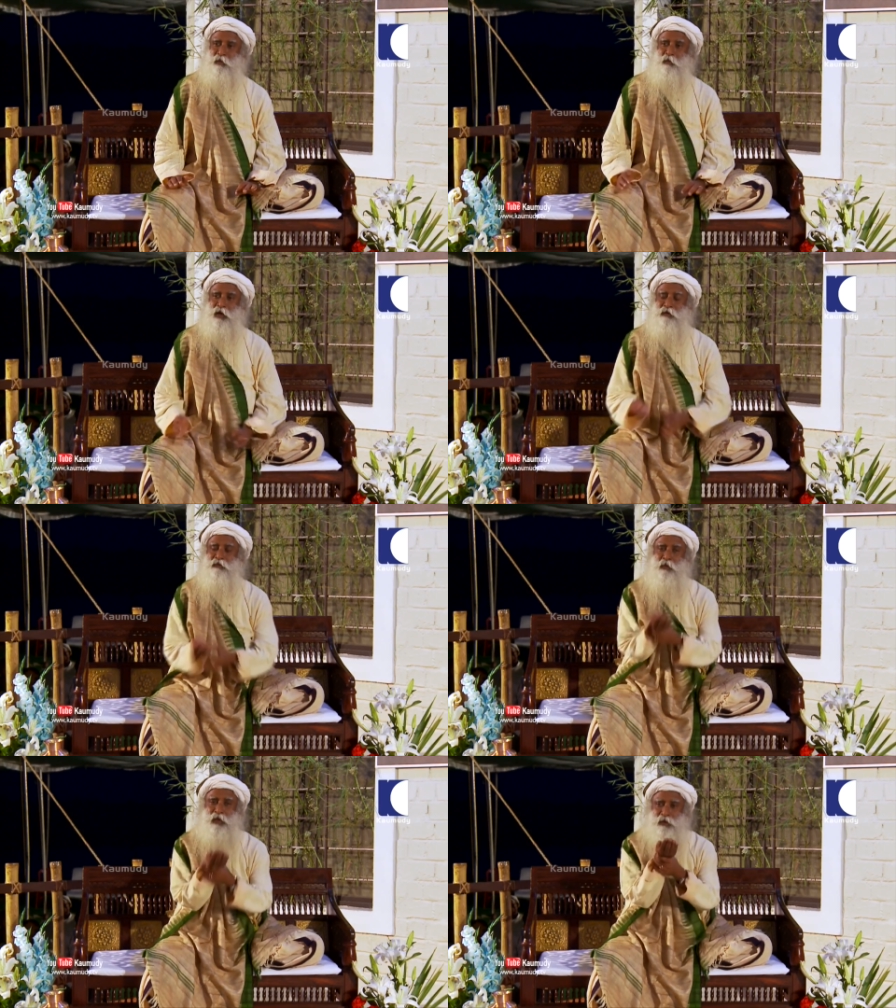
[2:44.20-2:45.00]
why
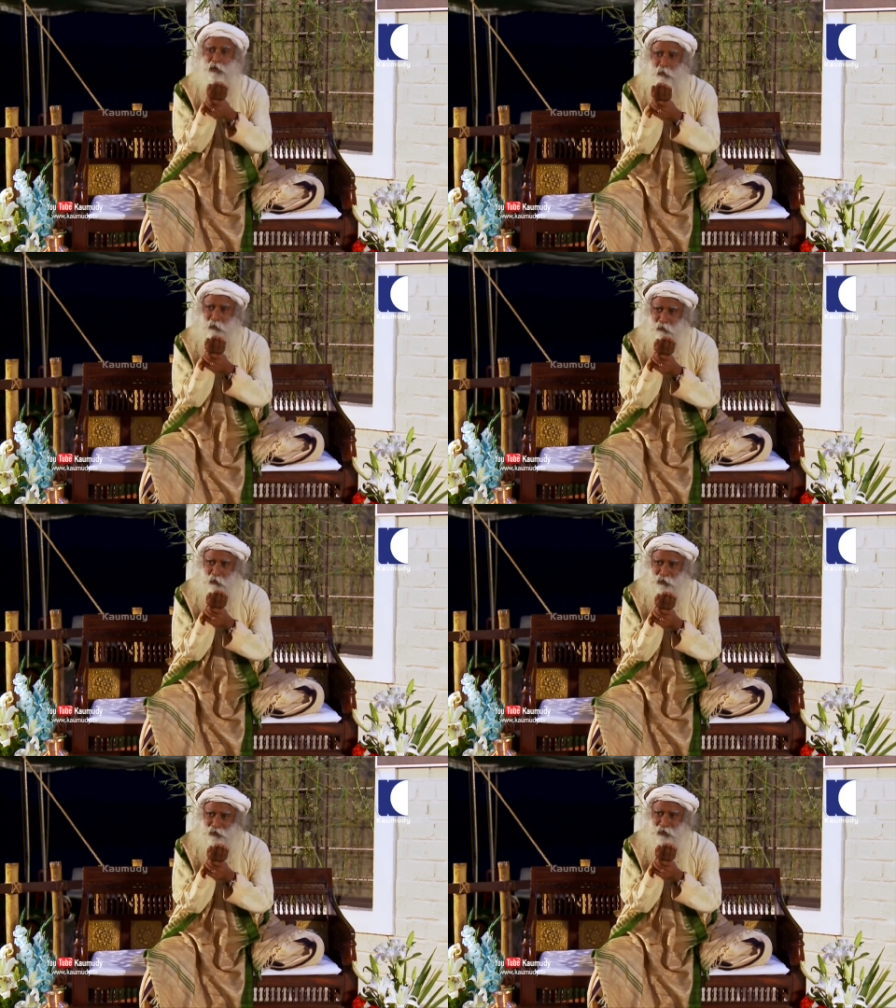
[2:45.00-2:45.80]
for one drop of
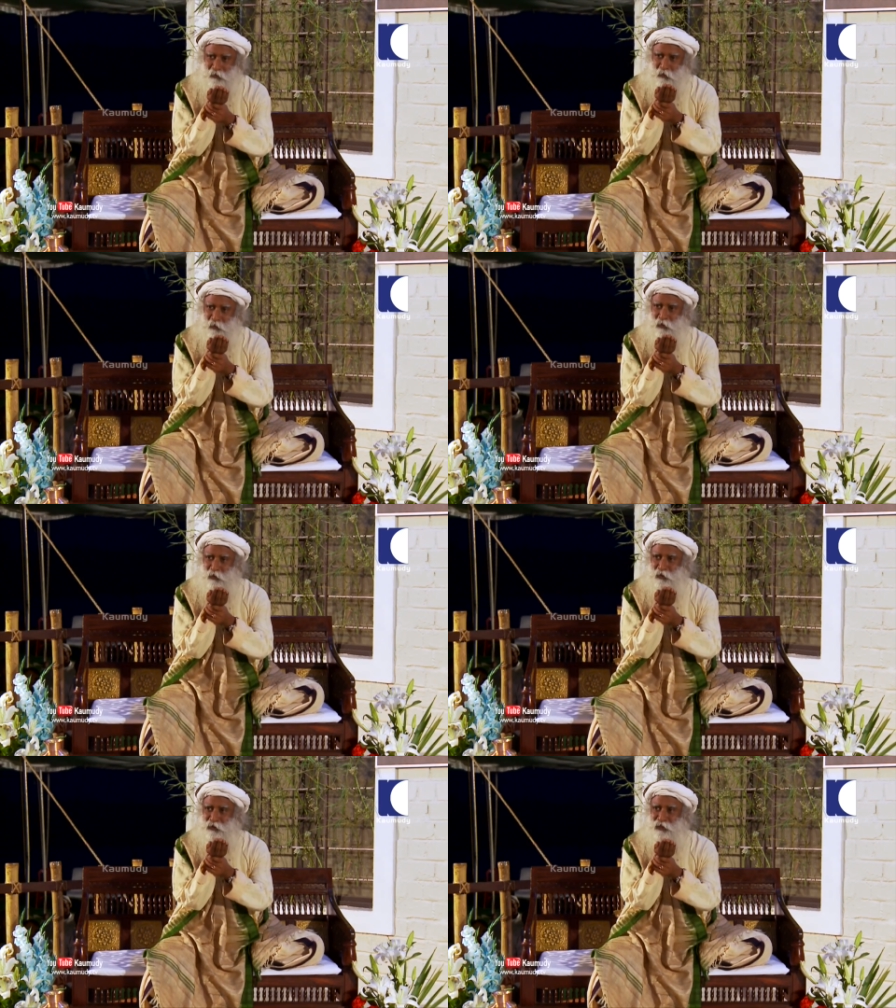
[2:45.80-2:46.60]
water people
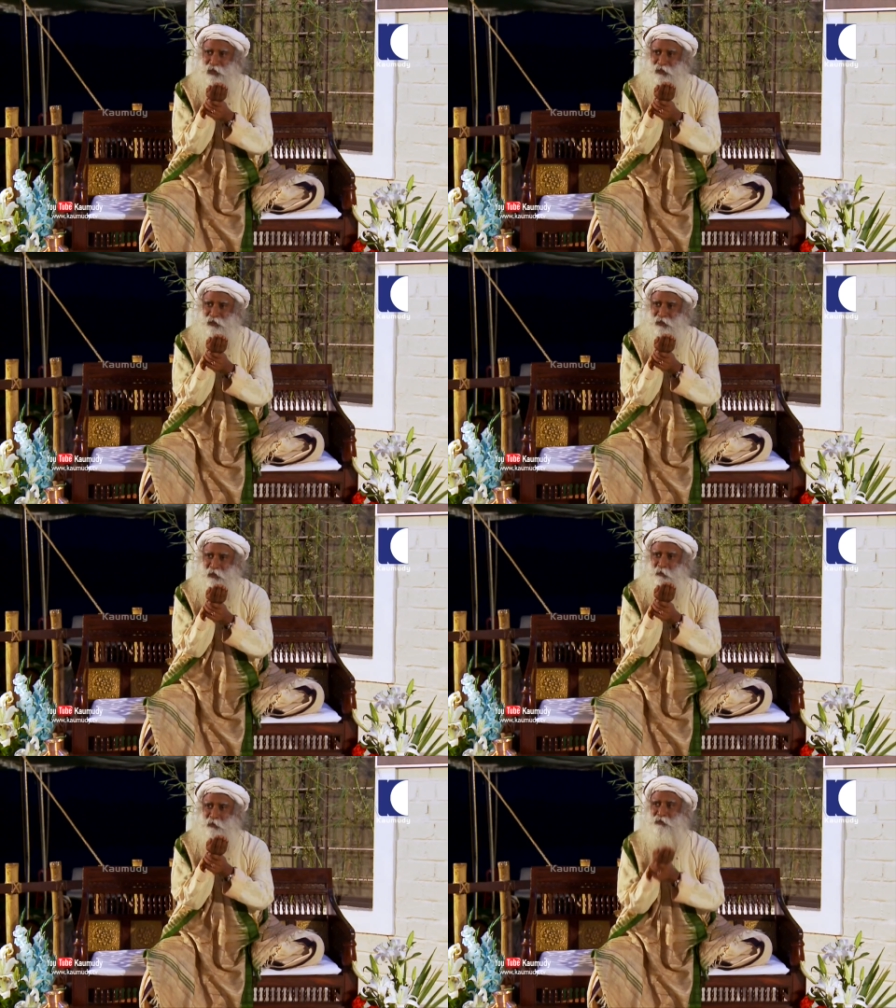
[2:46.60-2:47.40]
go and stand in a
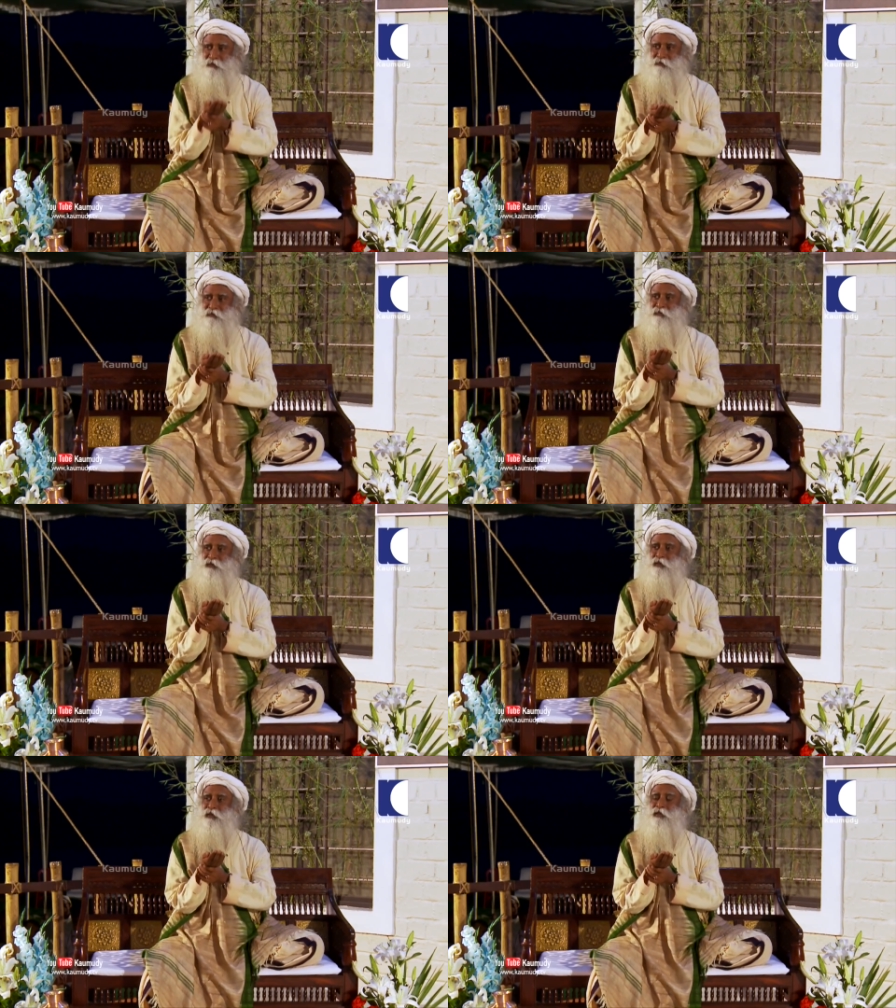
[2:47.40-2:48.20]
temple,
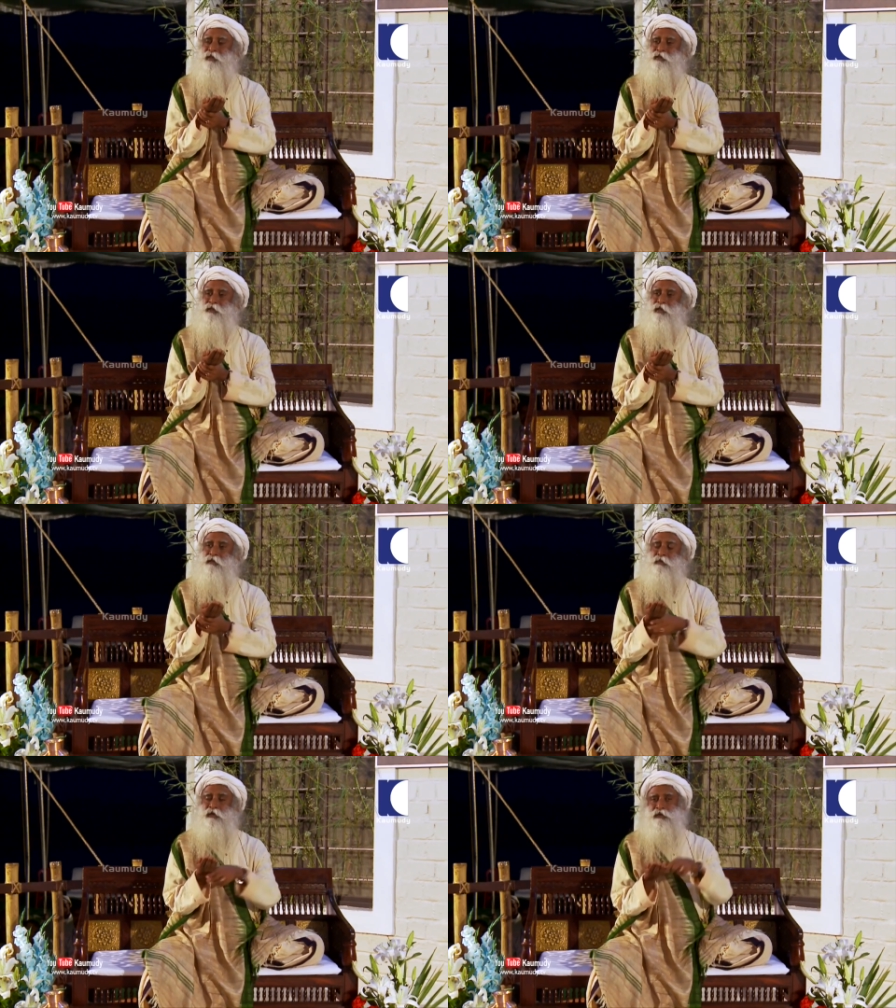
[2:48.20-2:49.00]
is
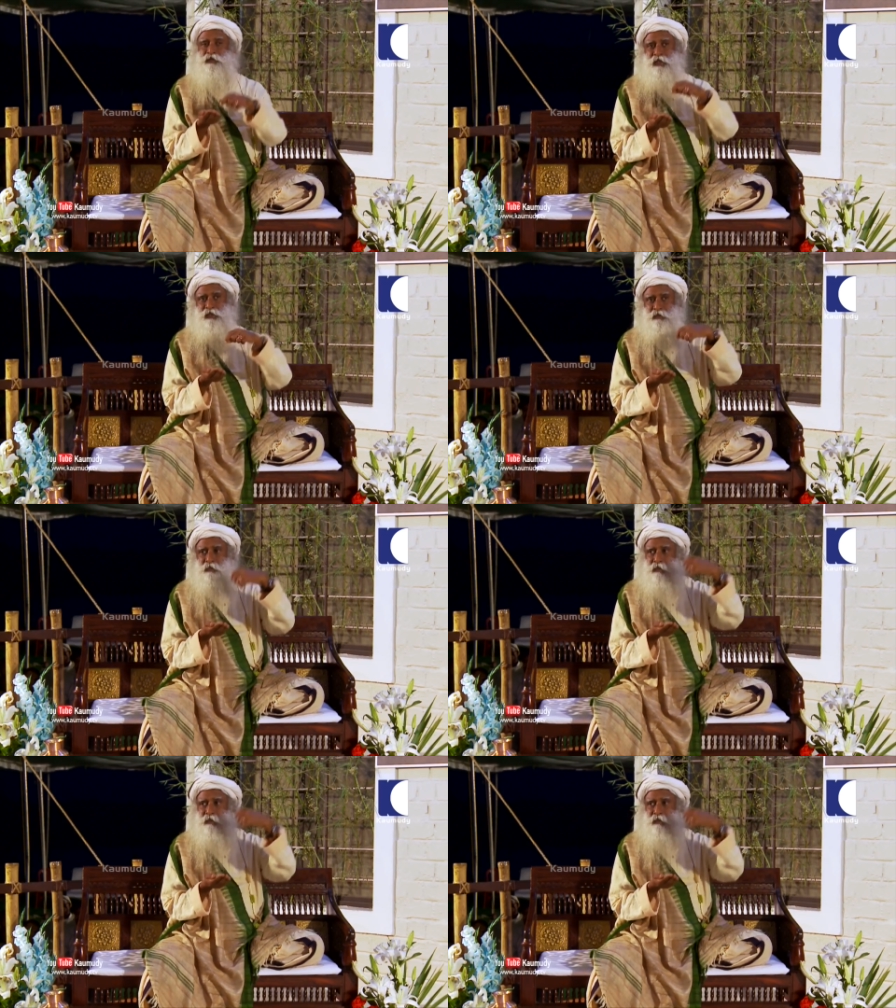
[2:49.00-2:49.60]
because it has the